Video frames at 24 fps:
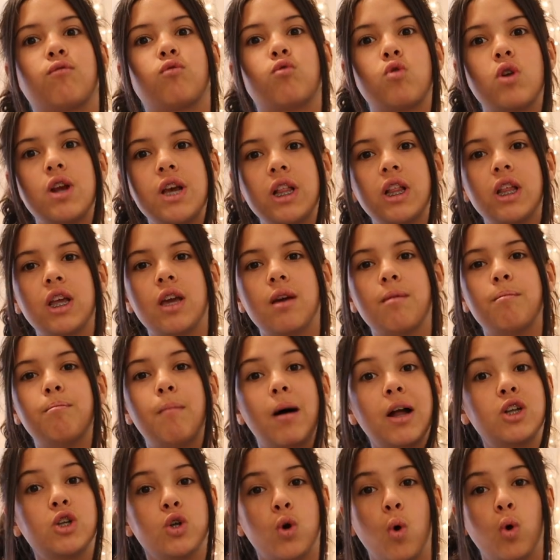of really
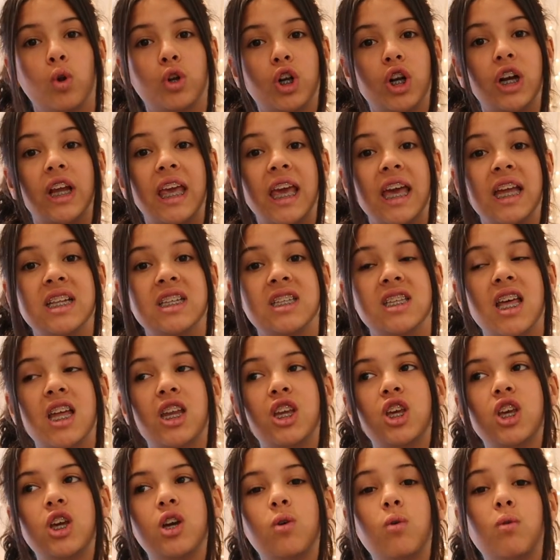much older kids
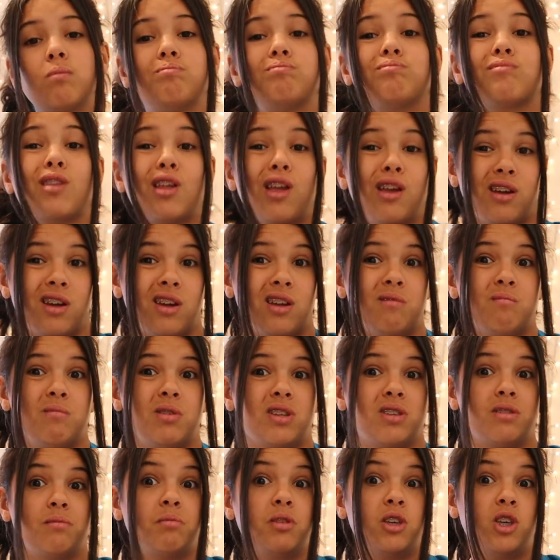than you. Gonna
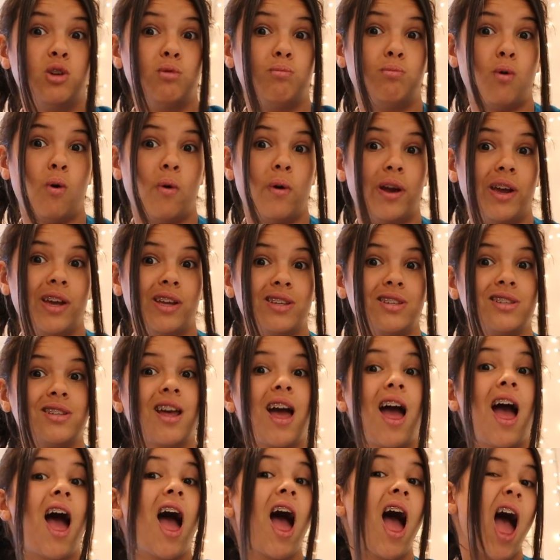be some cute
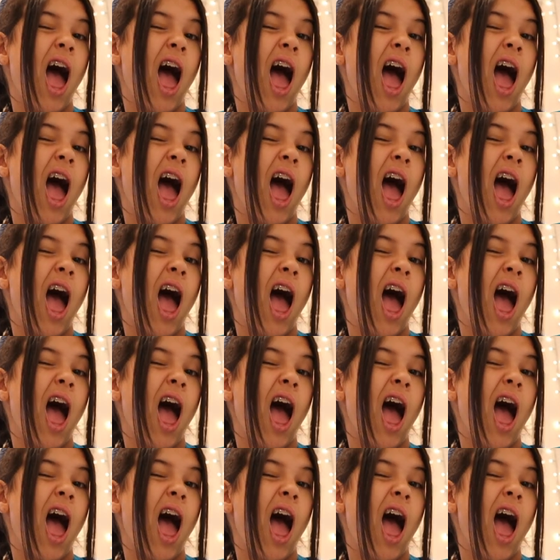boys.